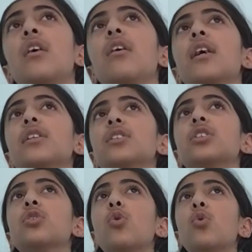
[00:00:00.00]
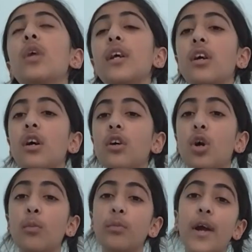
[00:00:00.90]
in school like a
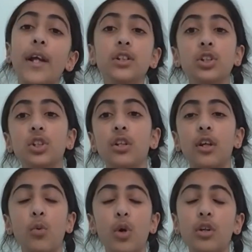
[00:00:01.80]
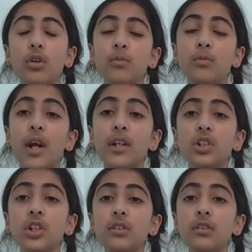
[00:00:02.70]
comprehension, like a word comprehension,